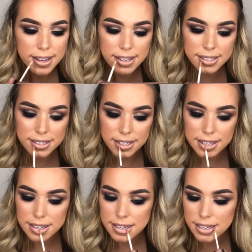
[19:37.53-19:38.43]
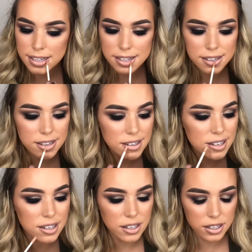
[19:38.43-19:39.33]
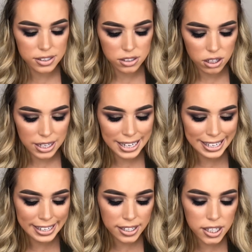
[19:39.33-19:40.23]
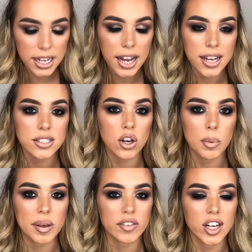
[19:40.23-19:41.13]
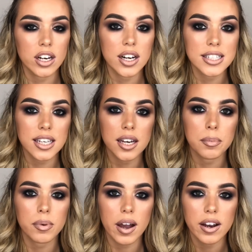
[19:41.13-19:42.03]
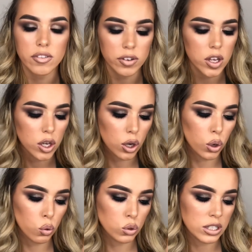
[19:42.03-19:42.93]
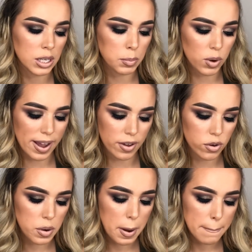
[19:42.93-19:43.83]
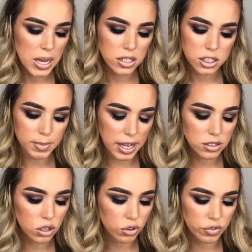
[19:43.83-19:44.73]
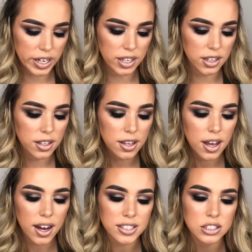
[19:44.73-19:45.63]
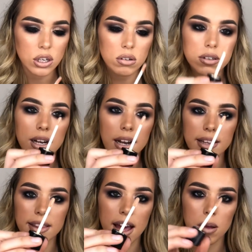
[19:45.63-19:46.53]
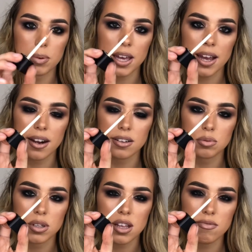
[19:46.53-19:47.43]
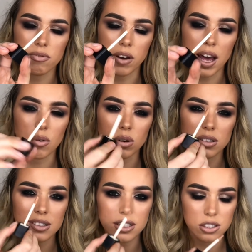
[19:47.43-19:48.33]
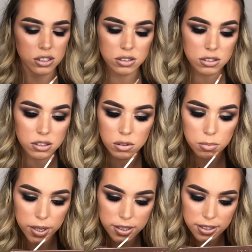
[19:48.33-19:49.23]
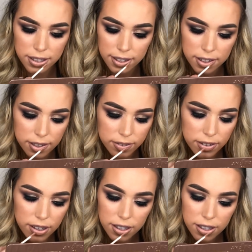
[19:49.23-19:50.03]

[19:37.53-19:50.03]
It's like a kind of, it's not clear, it has got a bit of a colour, it's like a kind of goldeny brown, Smells unreal. I don't really like the applicator. It's one of them flat ones. I just don't personally like them.